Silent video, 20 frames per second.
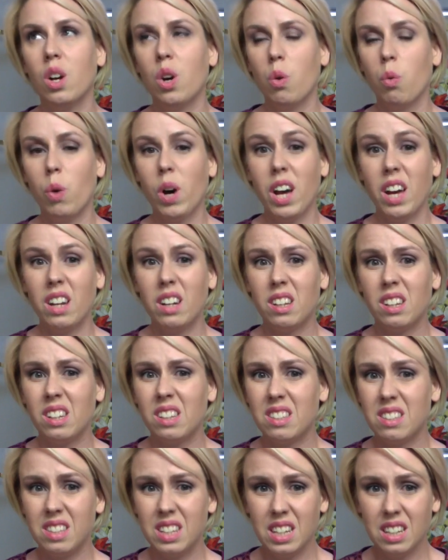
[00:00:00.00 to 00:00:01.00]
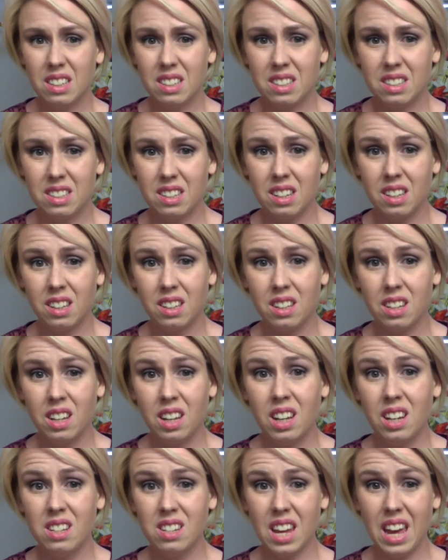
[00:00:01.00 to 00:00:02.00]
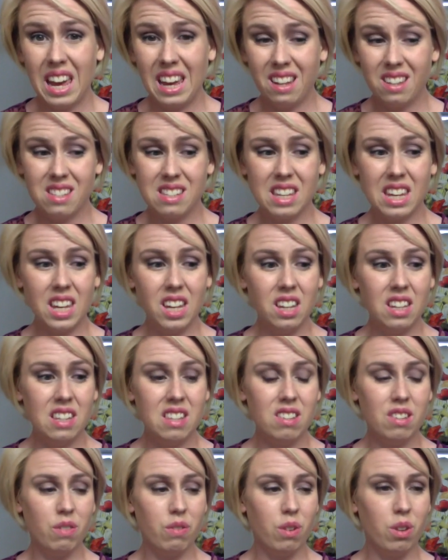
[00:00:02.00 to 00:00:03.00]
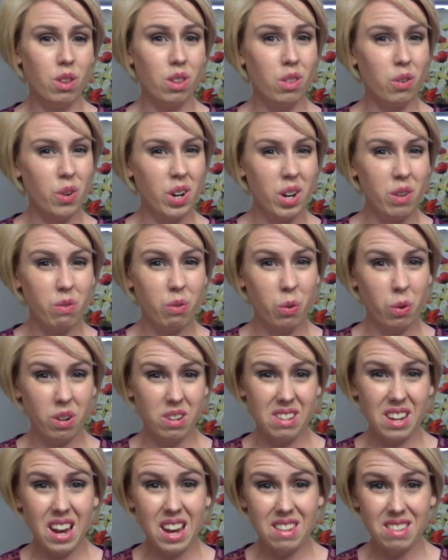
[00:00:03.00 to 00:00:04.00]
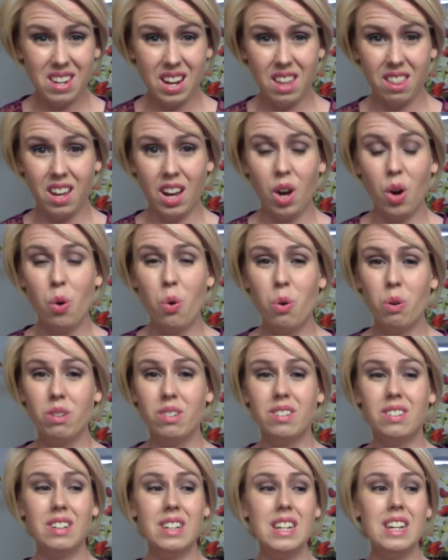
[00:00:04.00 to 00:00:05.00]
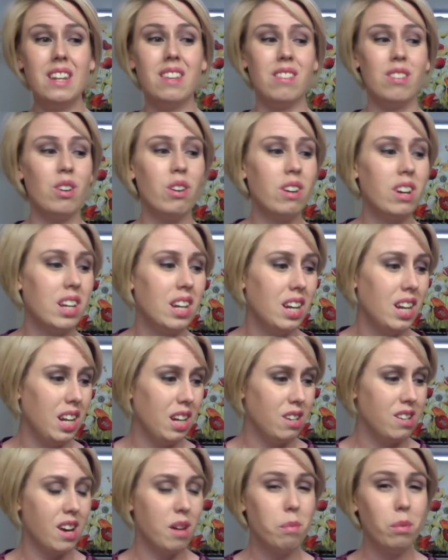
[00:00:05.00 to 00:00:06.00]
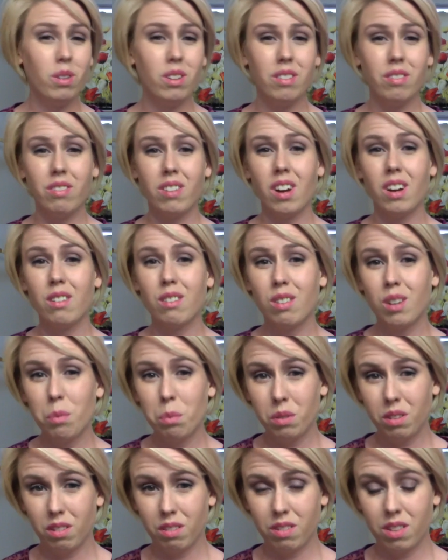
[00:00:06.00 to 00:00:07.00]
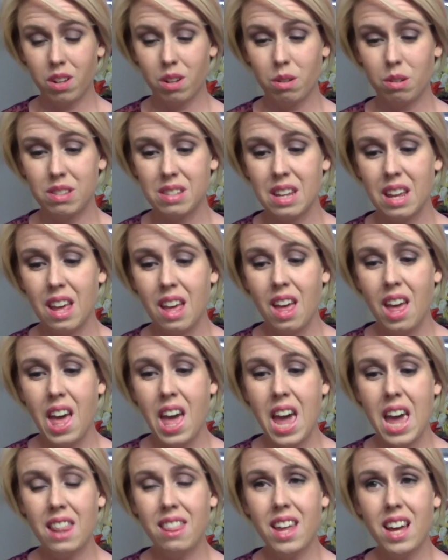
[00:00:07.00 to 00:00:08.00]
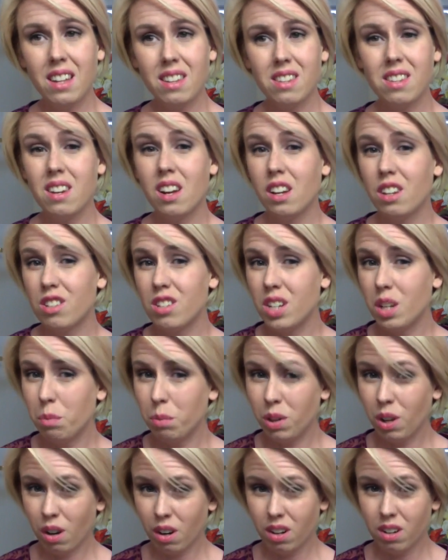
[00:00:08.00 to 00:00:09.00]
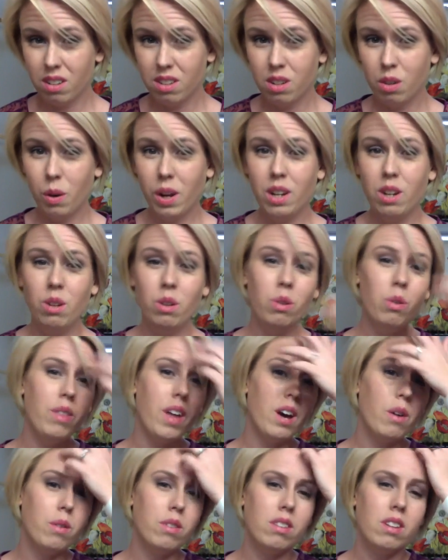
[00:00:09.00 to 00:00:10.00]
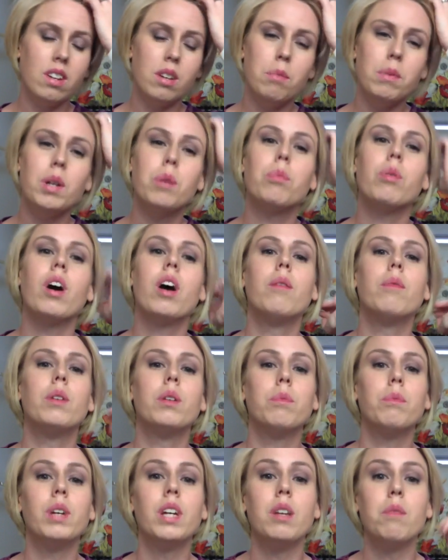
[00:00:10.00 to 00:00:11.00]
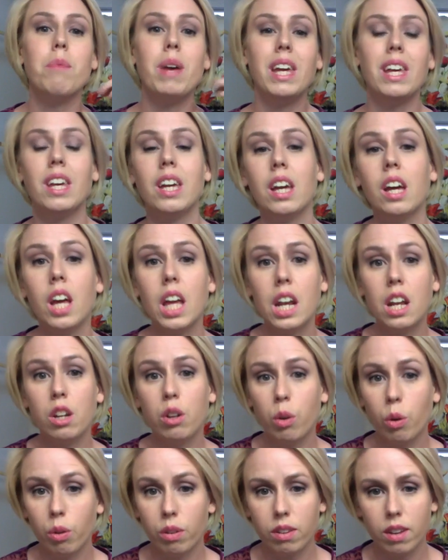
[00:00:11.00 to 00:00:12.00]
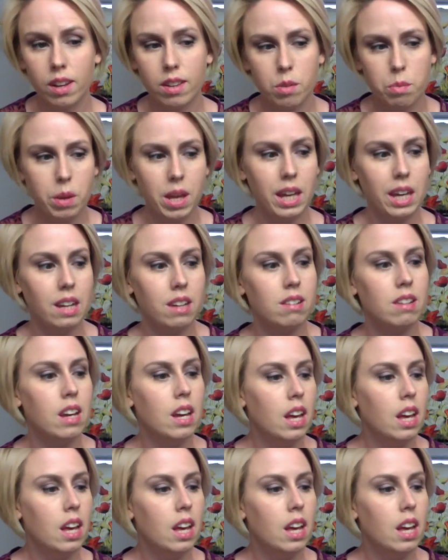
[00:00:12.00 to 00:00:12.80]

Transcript: what, 6 to 8 skeins for the 3 to 4 size. And I thought, oh goodness, you're gonna need double if not triple of those. And that's not cheap yarn. So I knew that was gonna be a problem in making an adult size blanket.